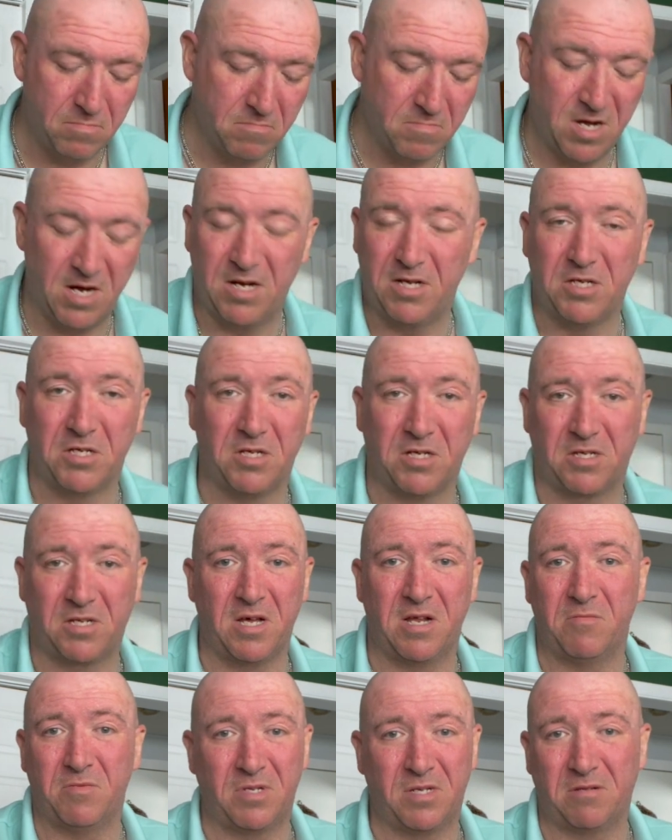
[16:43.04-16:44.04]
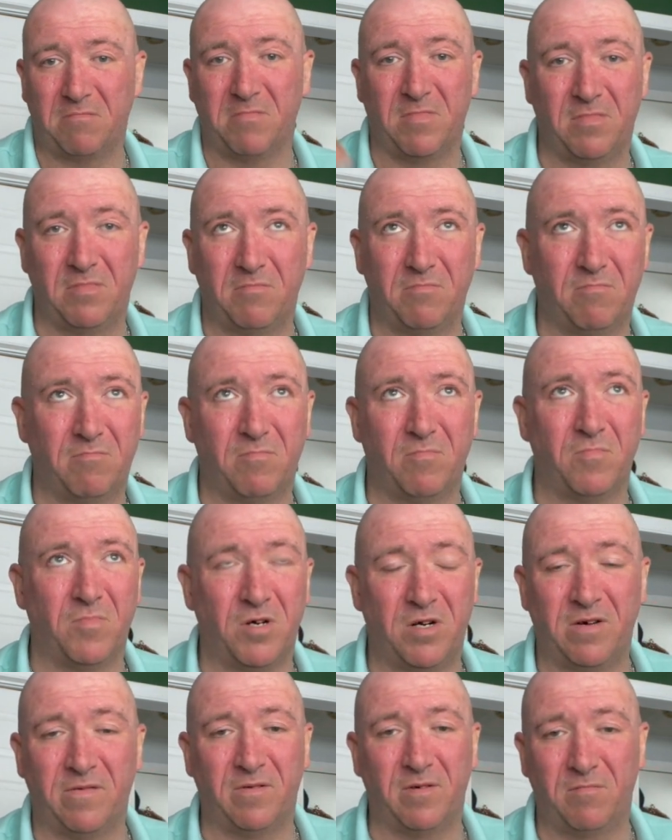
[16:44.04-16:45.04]
I just looked down and was like, hmm,
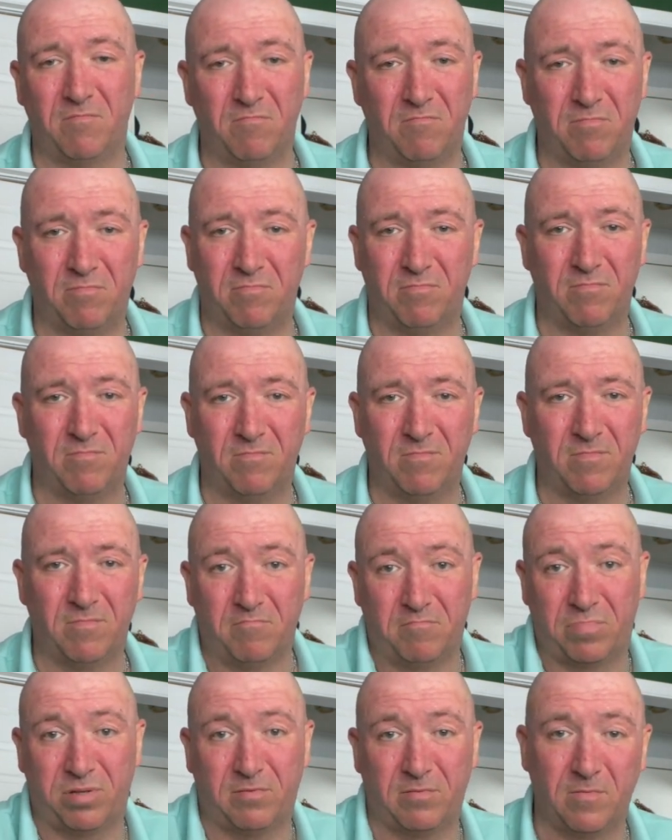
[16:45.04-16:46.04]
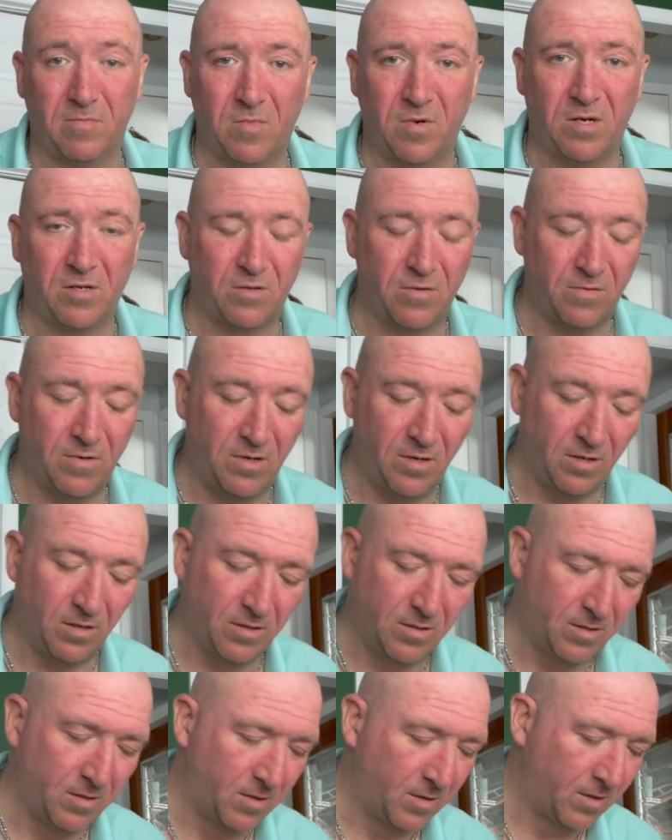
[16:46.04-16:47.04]
whatever. Walked away.
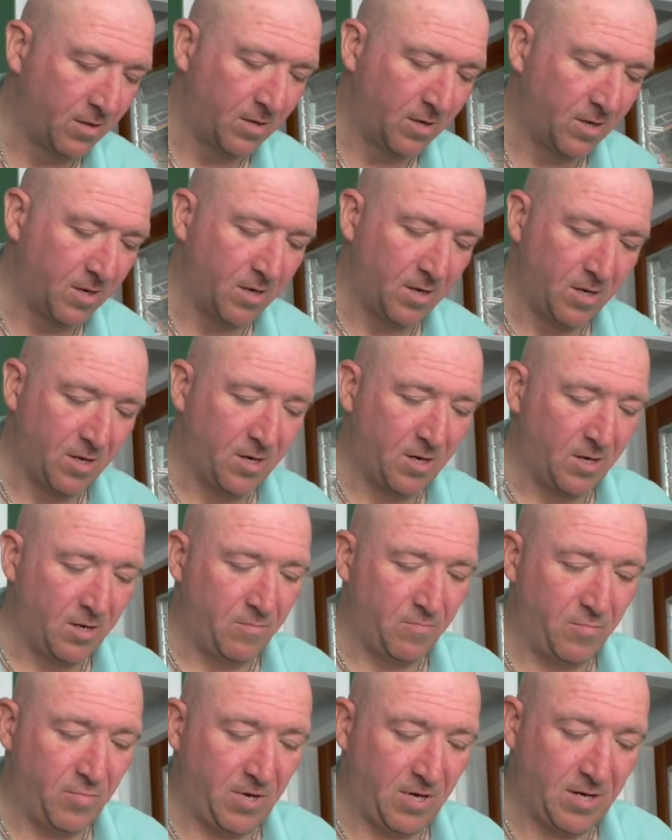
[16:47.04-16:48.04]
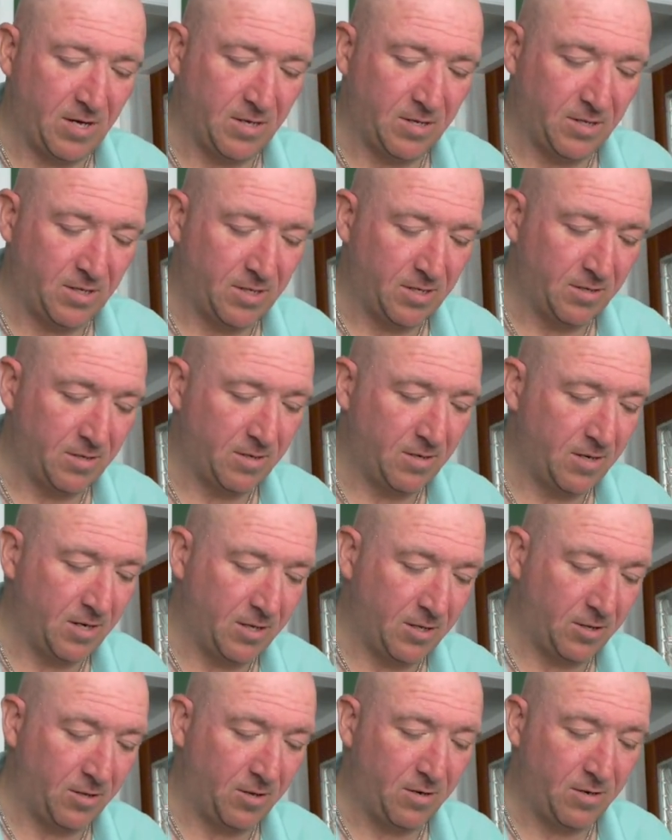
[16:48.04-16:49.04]
Because in
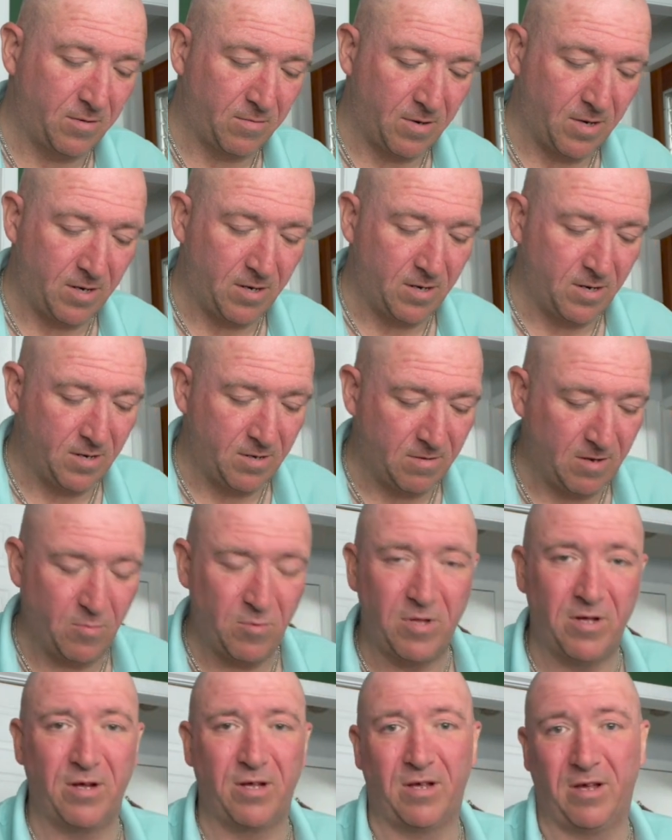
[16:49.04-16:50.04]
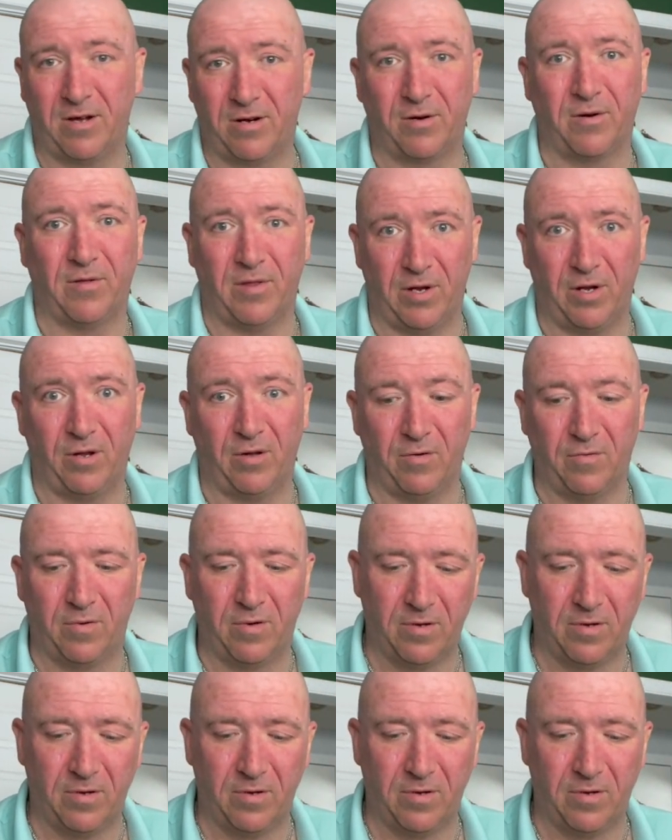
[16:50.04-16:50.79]
the long run, I'm a lot younger than you.